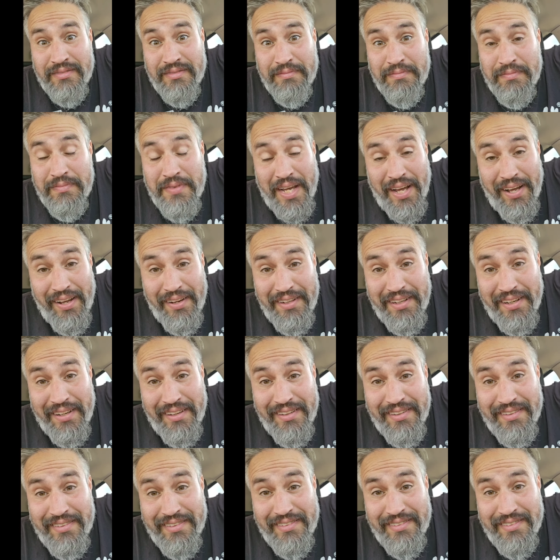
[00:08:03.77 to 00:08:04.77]
I'm telling you,
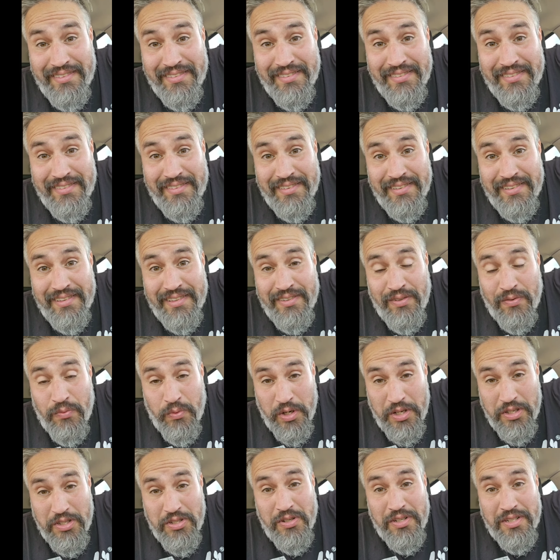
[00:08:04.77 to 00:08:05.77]

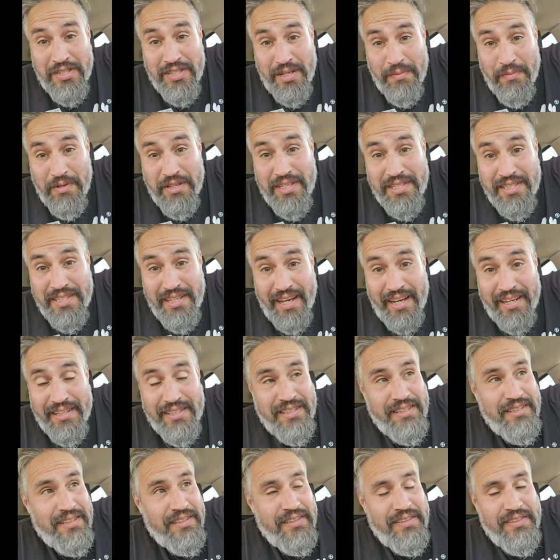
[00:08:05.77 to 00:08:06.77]
research some of these
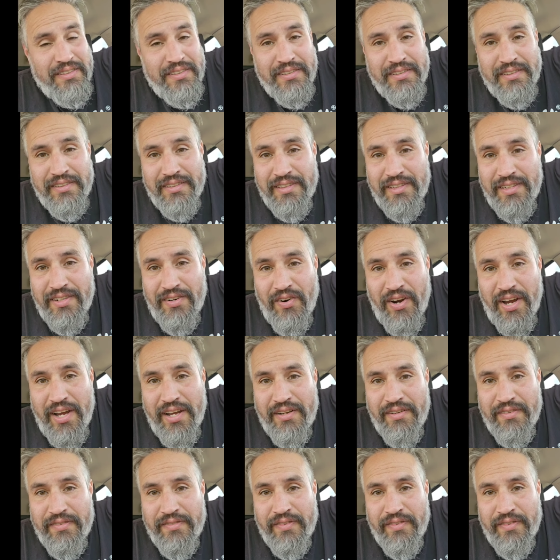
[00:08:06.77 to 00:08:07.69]
guys, right?